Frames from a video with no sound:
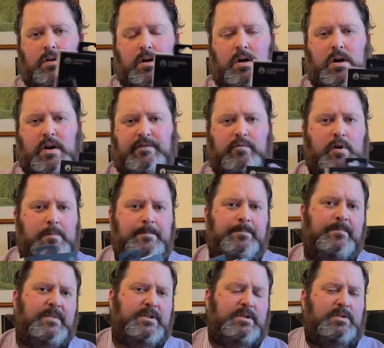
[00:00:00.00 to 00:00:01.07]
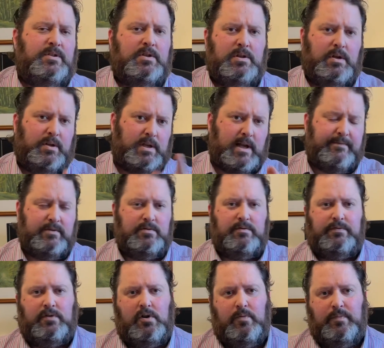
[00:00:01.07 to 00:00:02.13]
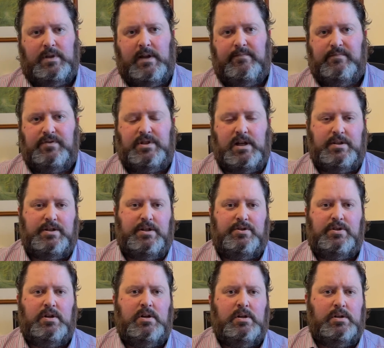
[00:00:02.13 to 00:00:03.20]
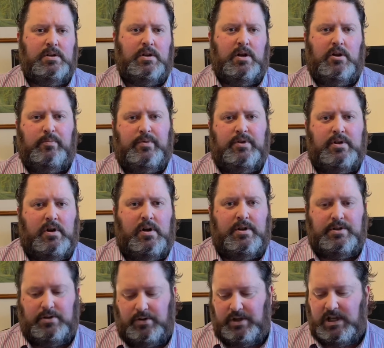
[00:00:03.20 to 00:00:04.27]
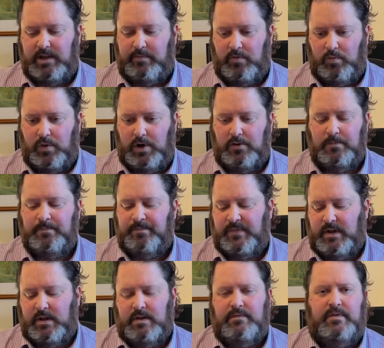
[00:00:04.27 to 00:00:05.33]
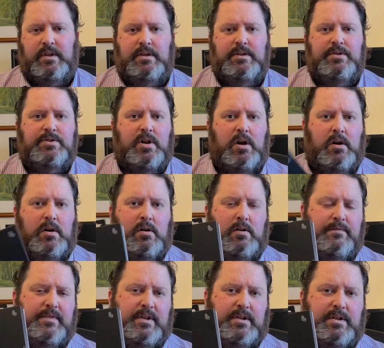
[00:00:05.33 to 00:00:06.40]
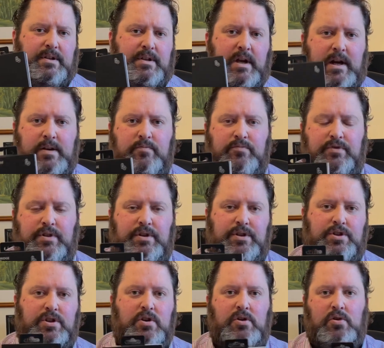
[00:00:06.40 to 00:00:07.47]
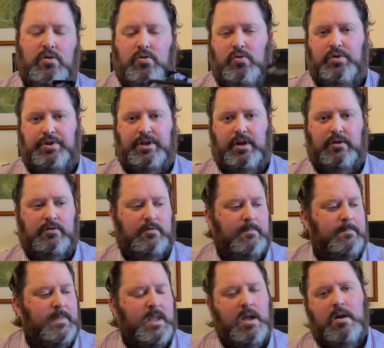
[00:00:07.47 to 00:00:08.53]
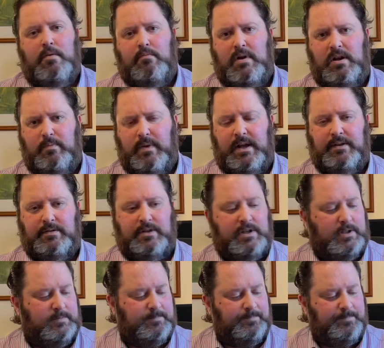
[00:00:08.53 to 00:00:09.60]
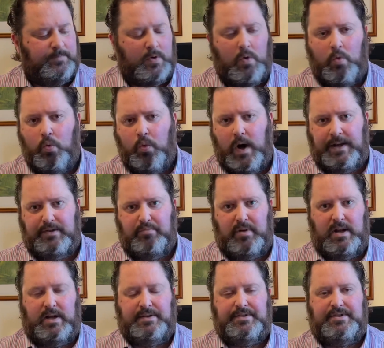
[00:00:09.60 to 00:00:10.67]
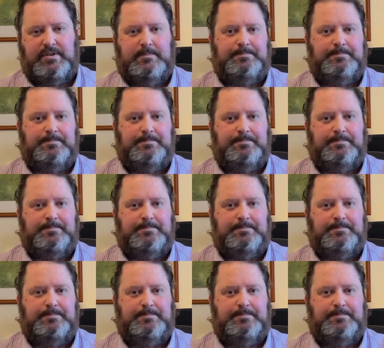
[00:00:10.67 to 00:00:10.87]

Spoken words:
Hi everyone, this is Gavin from Gavin's Gadgets. Hope you guys are keeping well. These are the Cambridge Audio Melomania 1 Plus.